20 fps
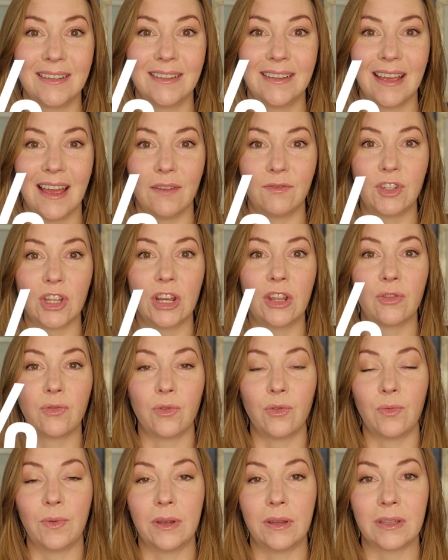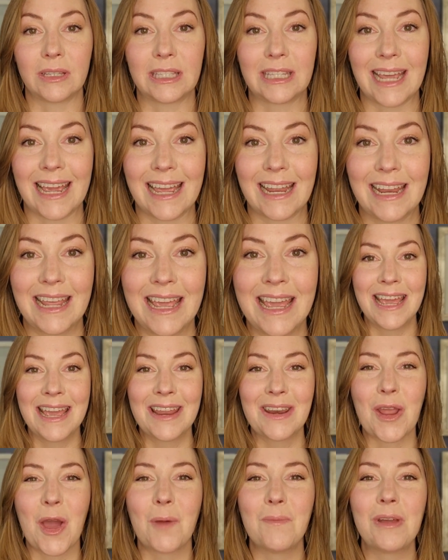have done it through real estate.
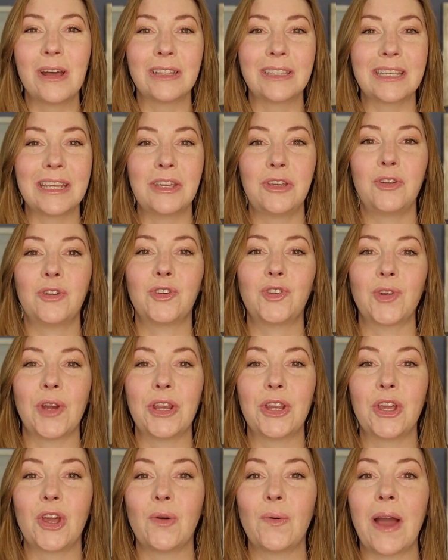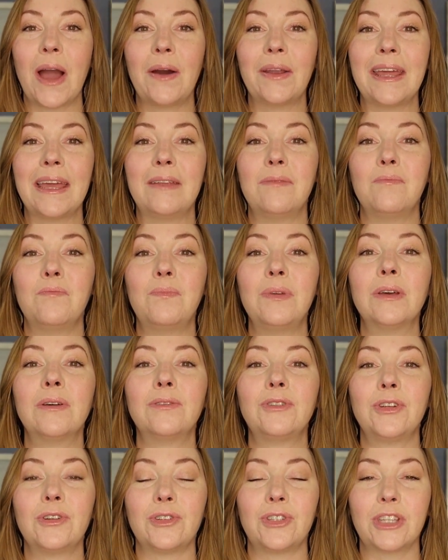Now, I'm not saying you're trying to go out and
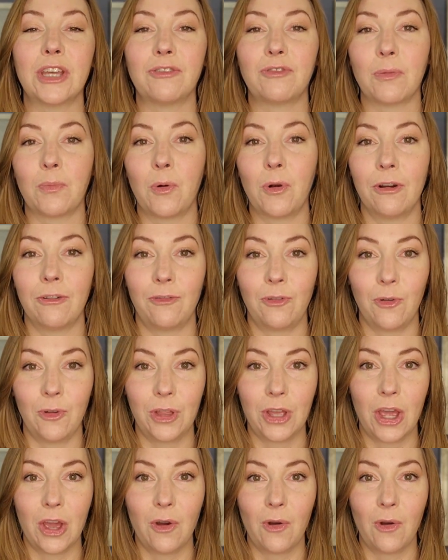build yourself a portfolio